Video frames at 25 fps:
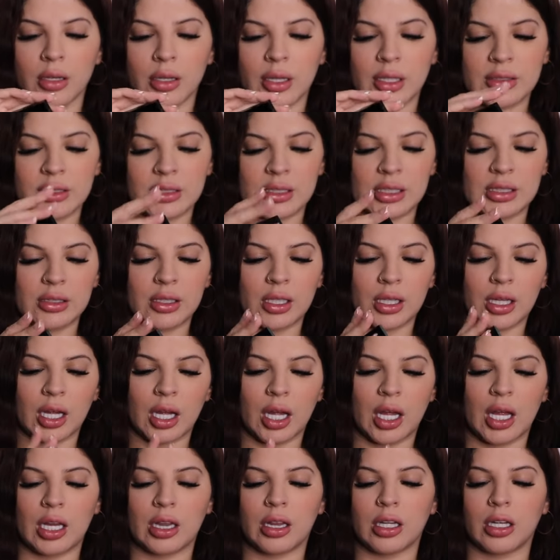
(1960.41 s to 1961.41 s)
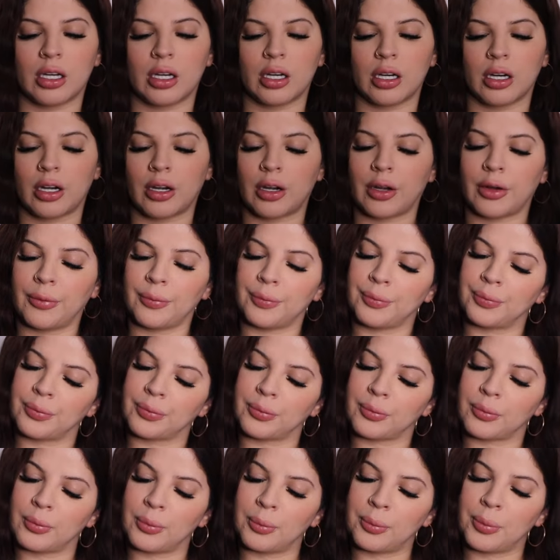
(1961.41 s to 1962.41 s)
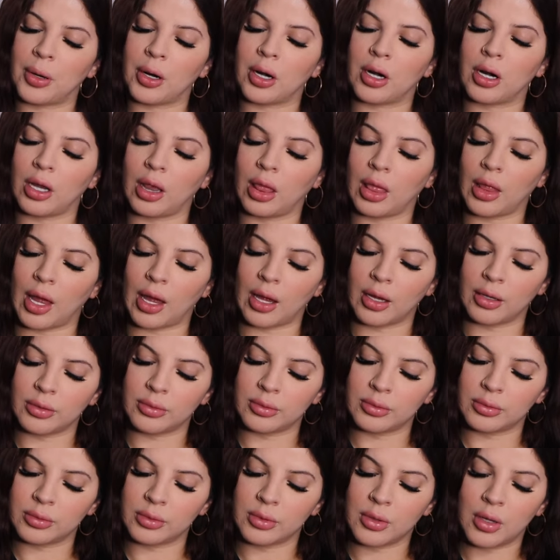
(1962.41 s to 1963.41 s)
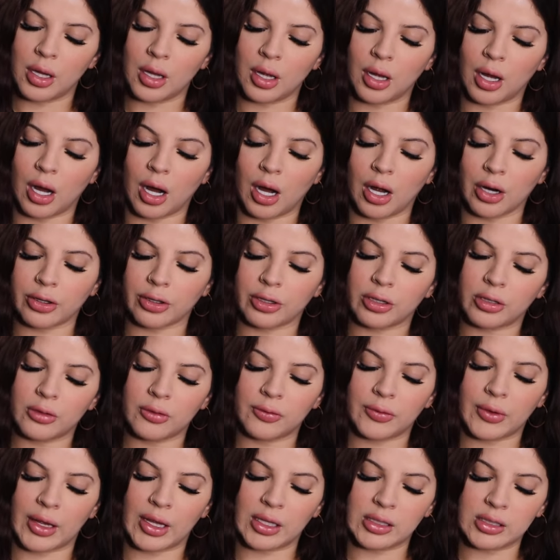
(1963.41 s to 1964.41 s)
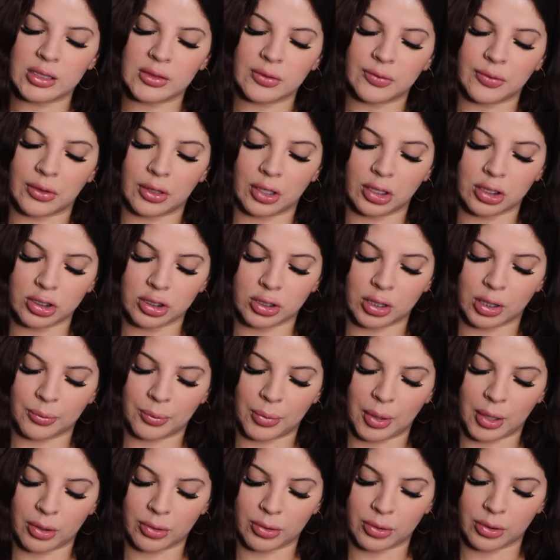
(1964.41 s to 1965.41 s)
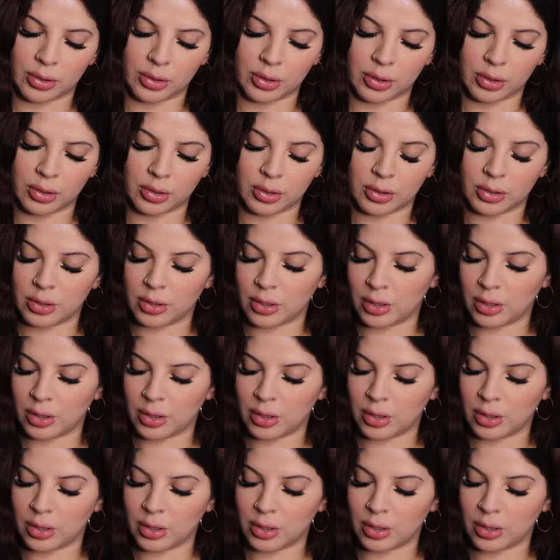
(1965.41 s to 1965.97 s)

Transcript: It's in the color Perla. On Your Face Finishing Powder.